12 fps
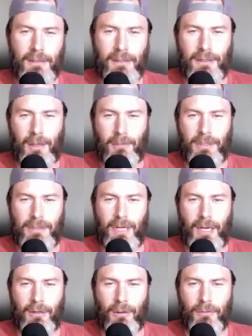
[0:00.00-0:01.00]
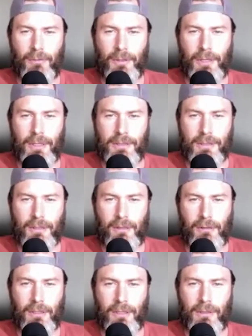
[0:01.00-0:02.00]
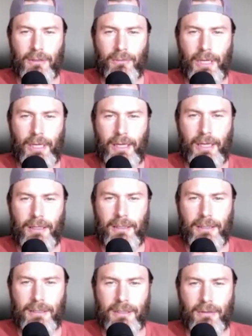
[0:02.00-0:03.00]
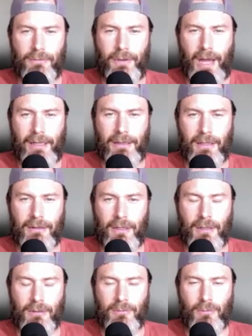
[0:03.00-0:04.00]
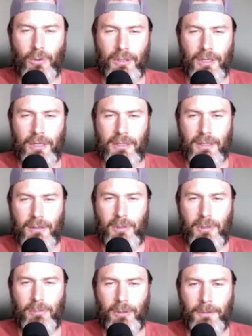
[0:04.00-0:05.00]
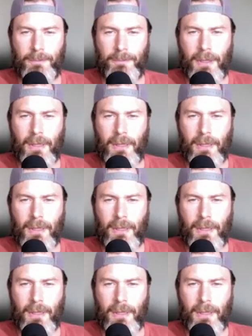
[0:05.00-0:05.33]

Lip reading: attempted takeover that's currently underway is the fact that there's more guns than people.